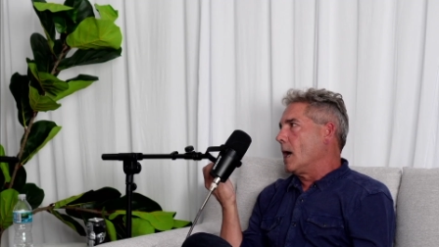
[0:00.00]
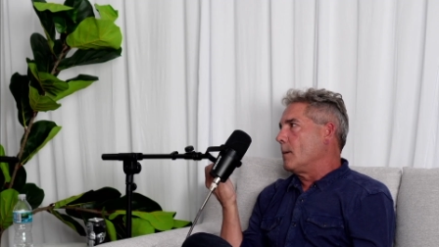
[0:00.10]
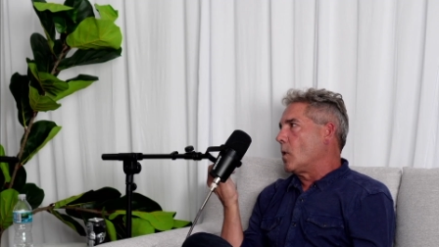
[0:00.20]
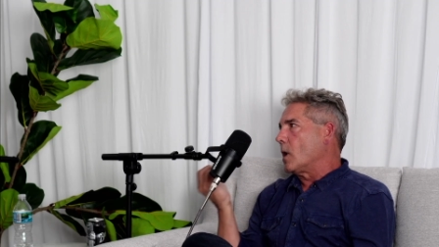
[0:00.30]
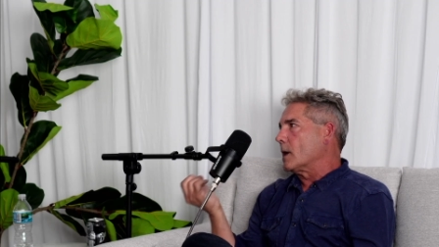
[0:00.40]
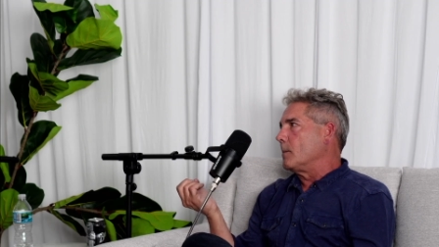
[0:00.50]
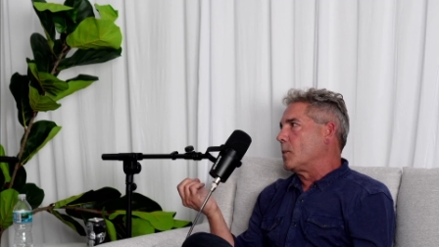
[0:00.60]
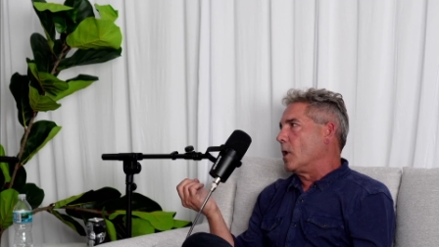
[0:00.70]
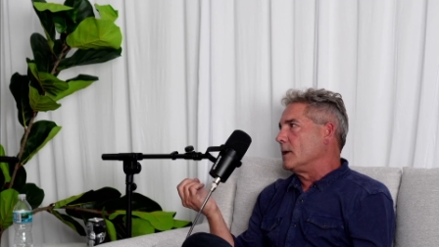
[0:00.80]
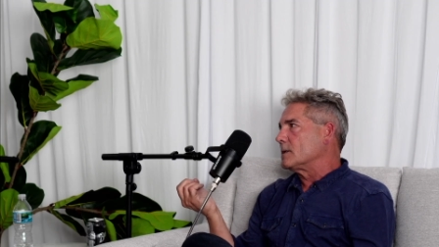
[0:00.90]

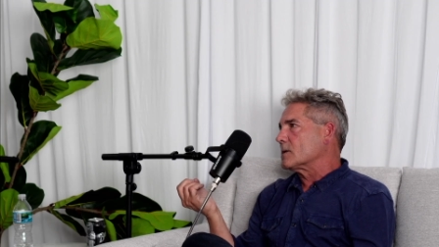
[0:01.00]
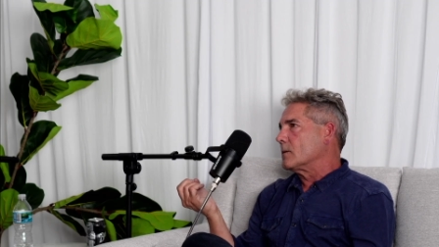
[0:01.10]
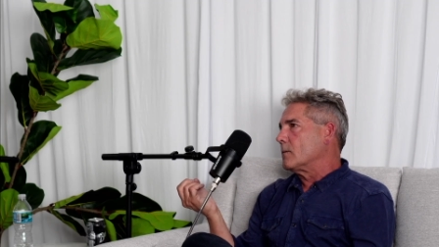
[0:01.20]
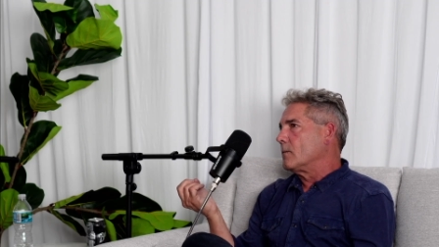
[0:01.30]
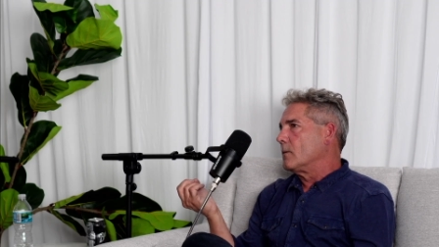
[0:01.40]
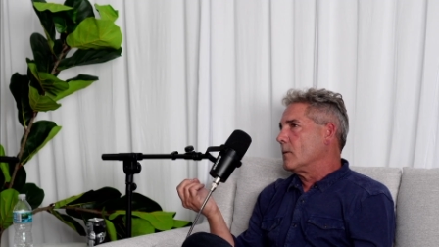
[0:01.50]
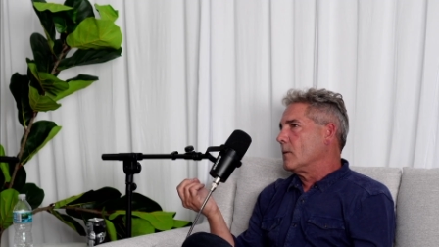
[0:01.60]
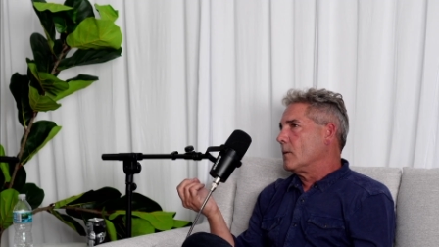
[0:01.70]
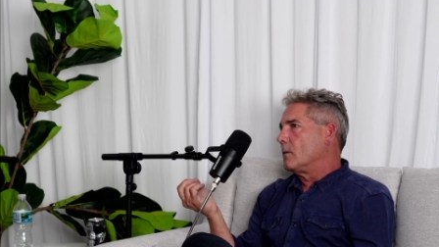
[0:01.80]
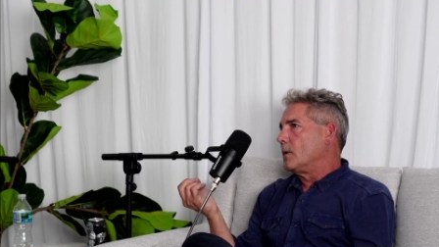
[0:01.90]
marketplace.
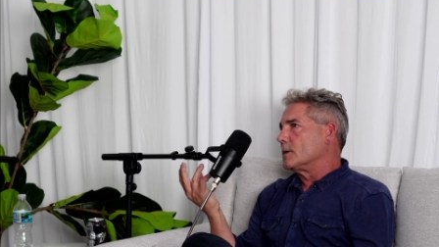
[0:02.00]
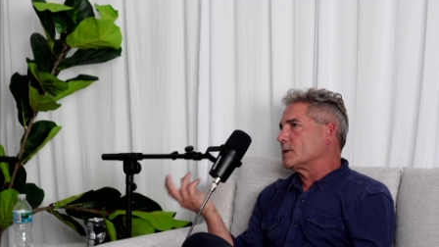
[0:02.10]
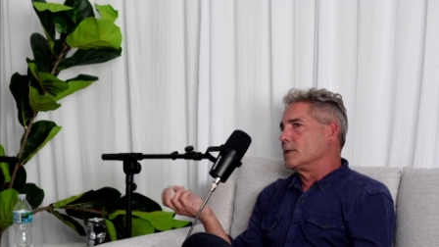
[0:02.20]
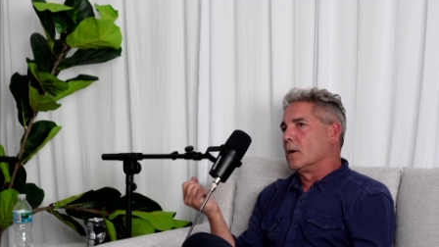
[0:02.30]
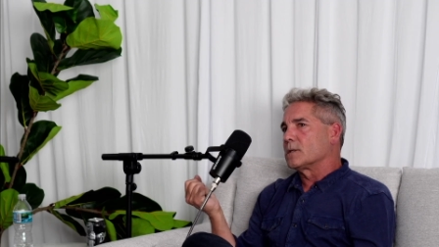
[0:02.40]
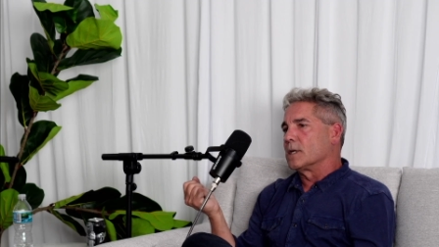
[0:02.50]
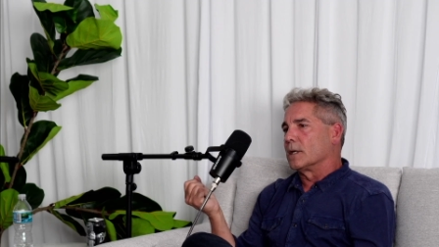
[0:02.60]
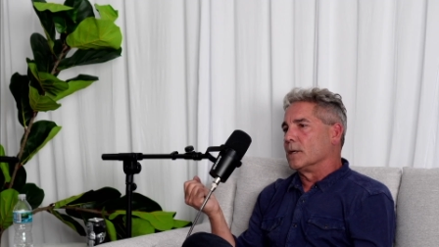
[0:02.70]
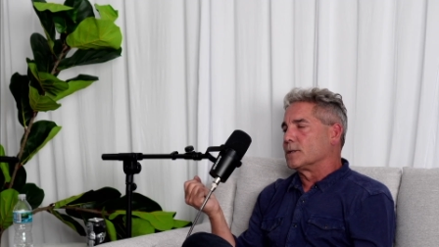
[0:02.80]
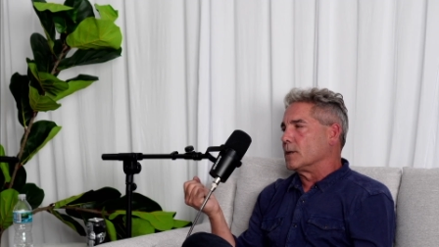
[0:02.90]
There's no
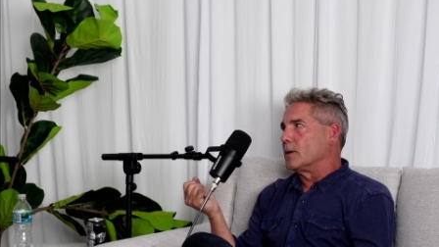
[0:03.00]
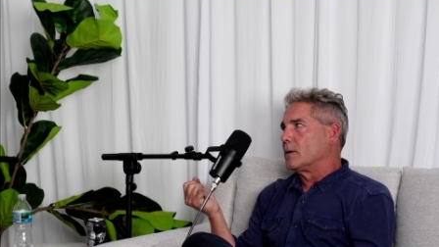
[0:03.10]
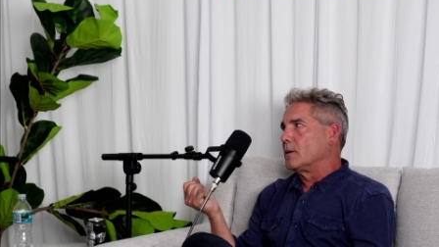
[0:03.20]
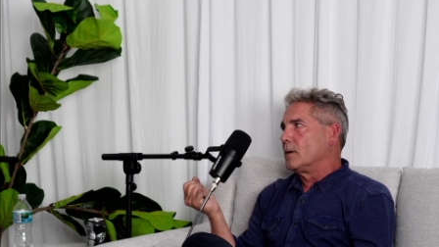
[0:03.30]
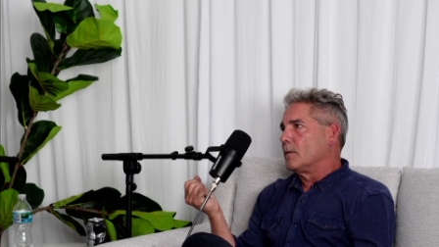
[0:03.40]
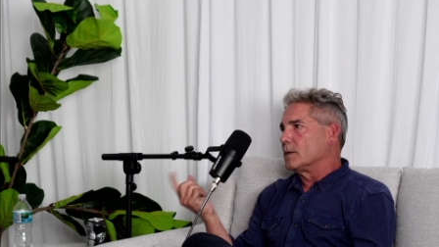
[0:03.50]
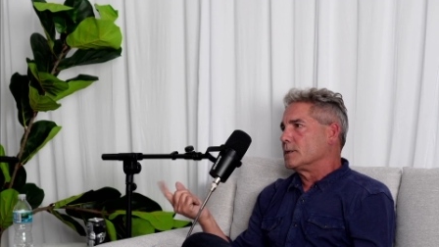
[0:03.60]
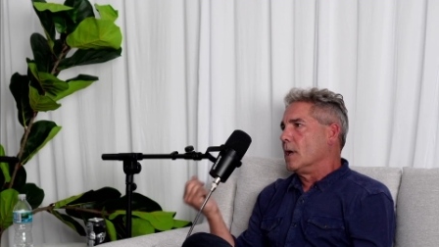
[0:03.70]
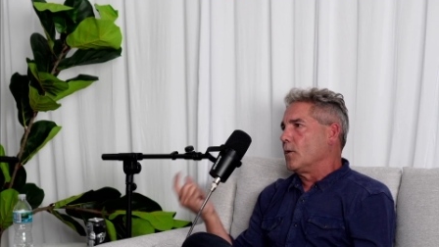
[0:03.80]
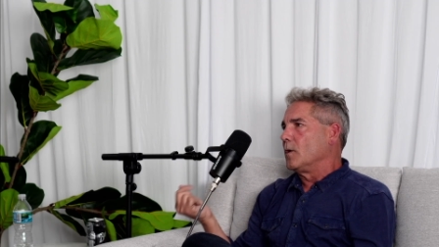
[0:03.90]
signature, there's
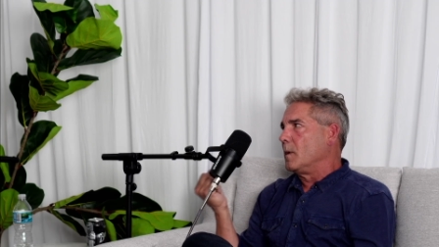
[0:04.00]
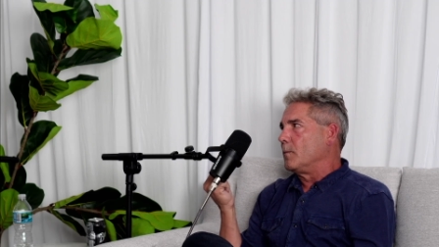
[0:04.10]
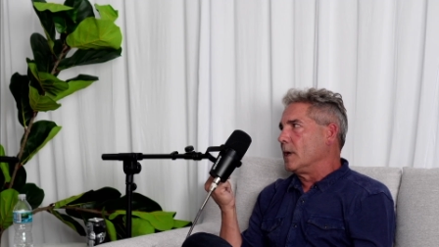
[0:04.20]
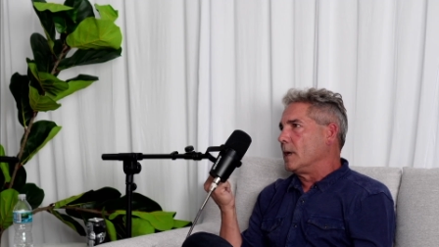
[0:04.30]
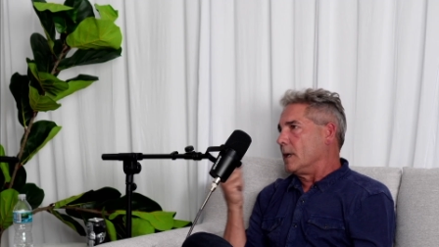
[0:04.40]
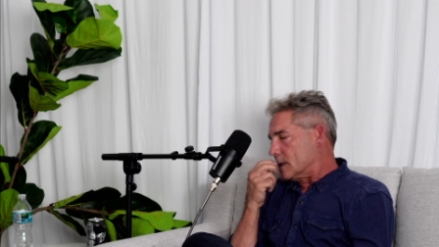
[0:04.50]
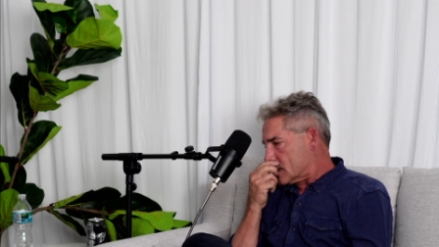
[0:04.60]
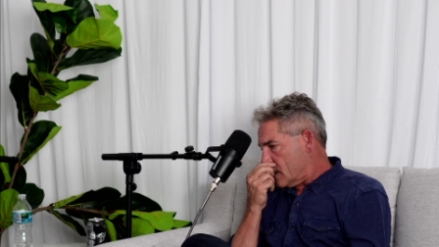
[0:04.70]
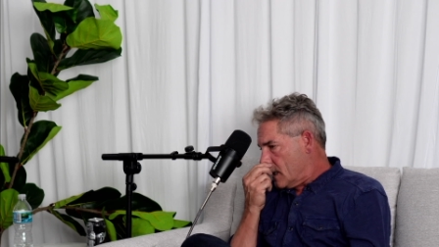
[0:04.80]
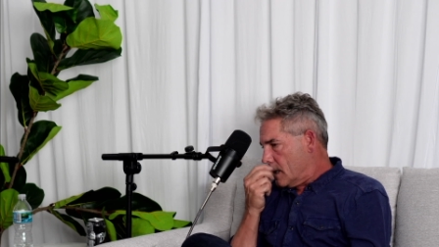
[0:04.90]
no human beings,
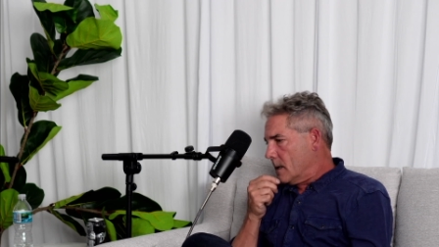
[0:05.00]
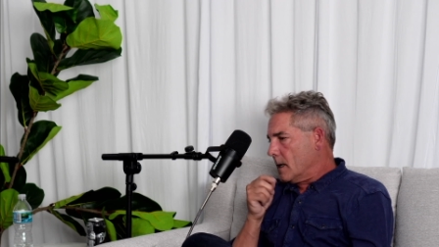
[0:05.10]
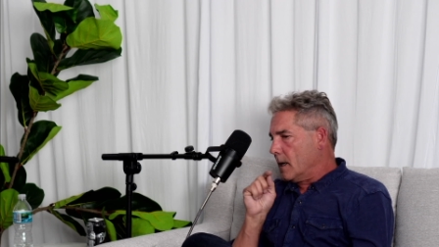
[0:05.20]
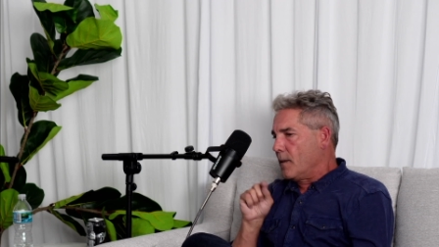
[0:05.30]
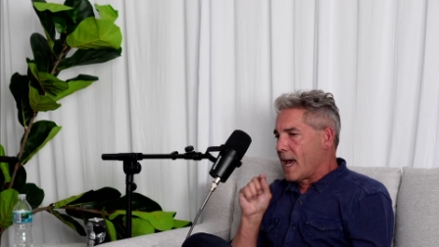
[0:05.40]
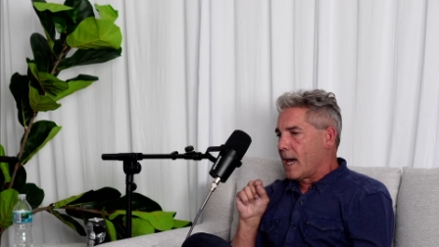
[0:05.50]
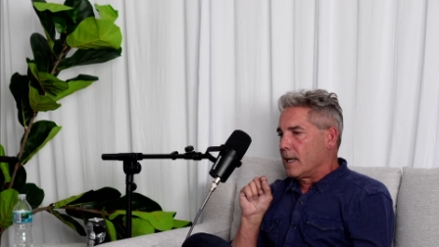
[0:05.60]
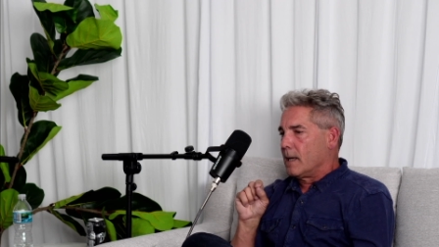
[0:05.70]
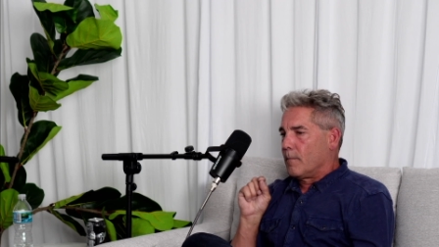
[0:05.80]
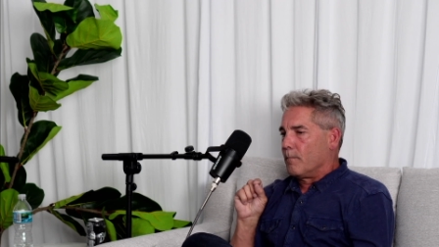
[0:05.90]
and that
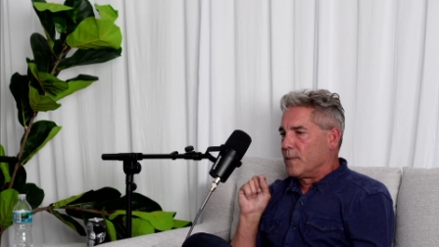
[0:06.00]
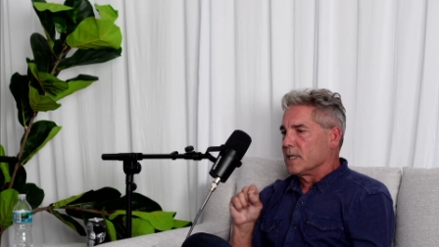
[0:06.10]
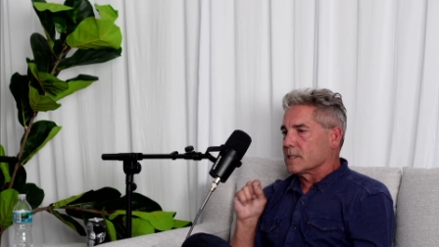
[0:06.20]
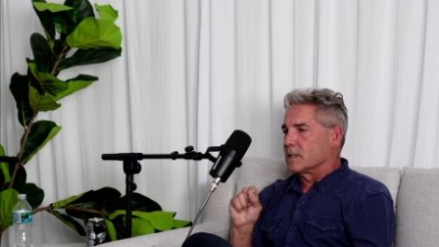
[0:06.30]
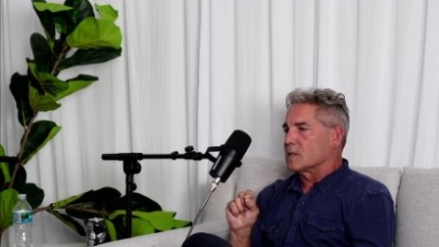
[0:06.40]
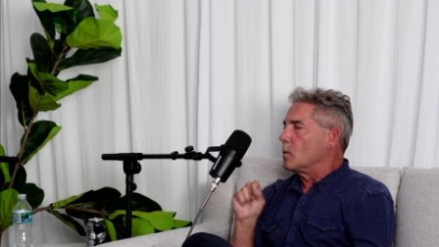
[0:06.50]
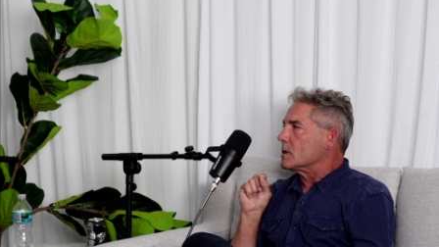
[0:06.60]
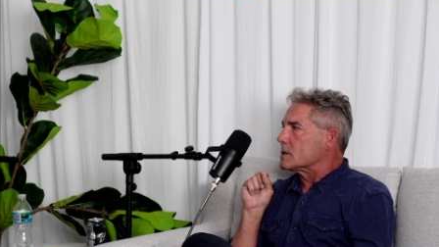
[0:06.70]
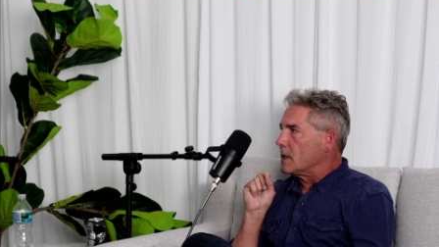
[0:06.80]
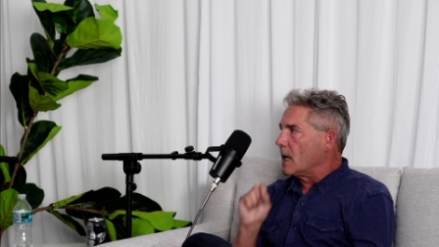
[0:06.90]
business was
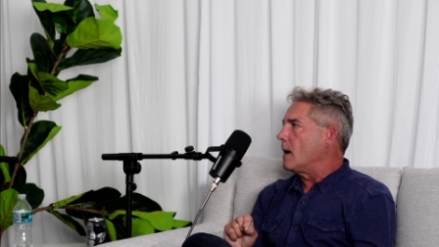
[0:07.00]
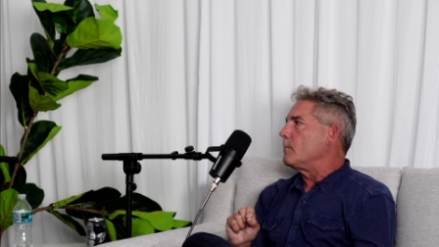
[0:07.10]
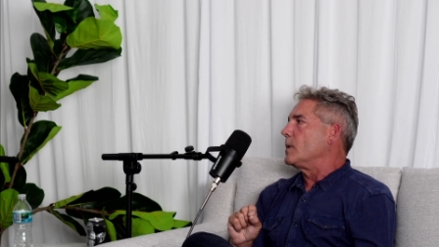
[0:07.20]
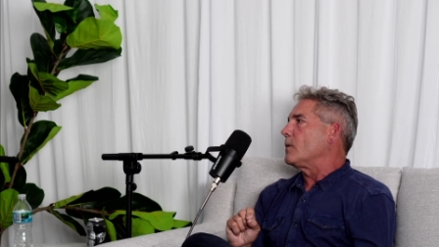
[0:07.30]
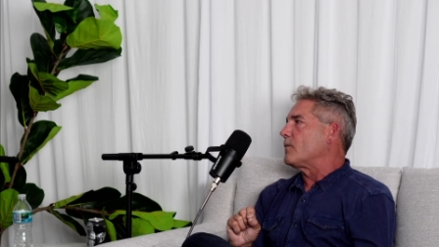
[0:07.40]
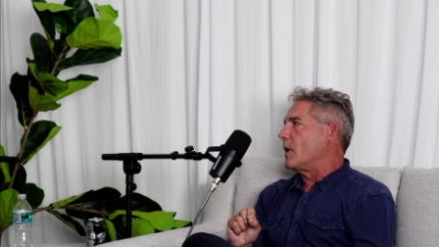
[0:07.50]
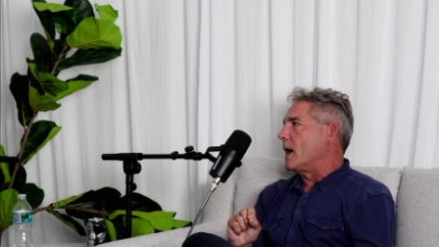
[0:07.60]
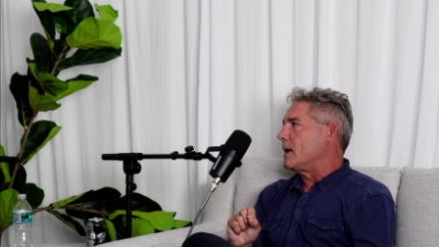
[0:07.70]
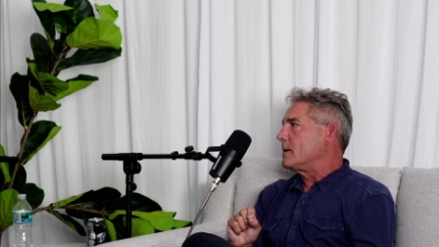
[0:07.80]
not built for that.